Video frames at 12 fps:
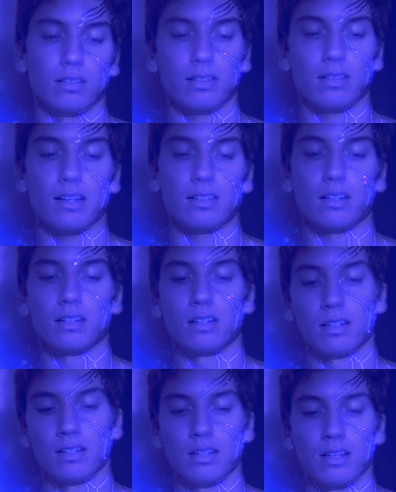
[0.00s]
STAZR,
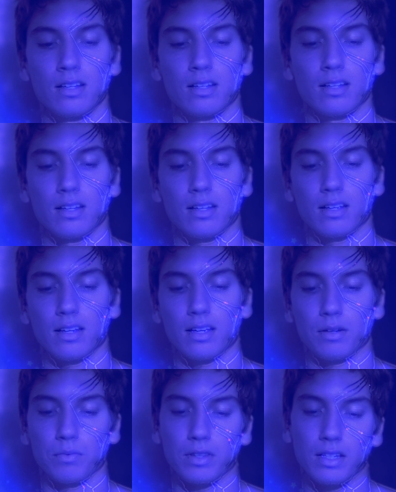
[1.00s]

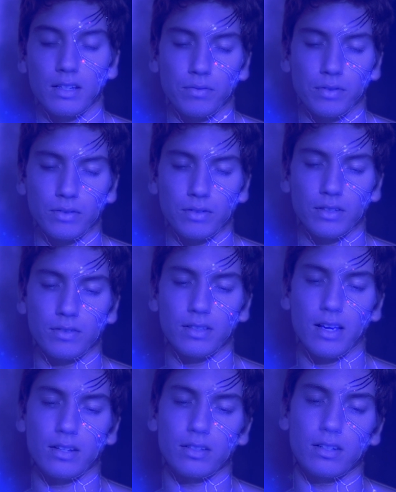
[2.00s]
and with the influence of
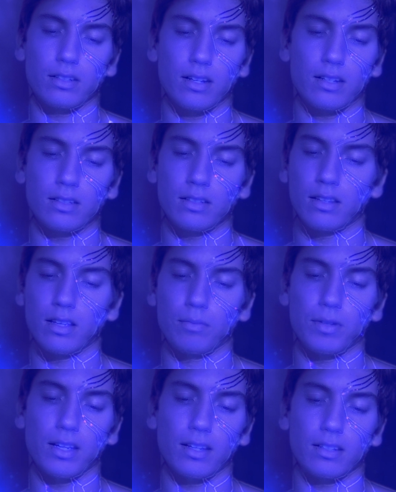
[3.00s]
STAZR dust, they
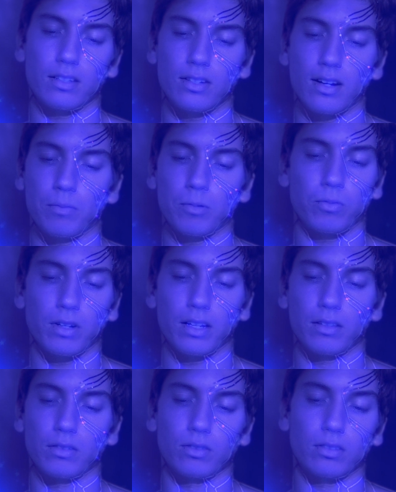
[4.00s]
began to jabber
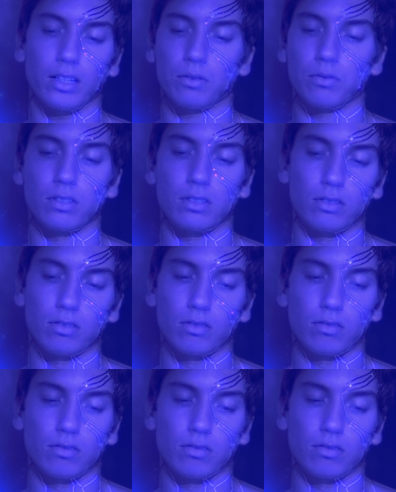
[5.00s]
away in their own languages.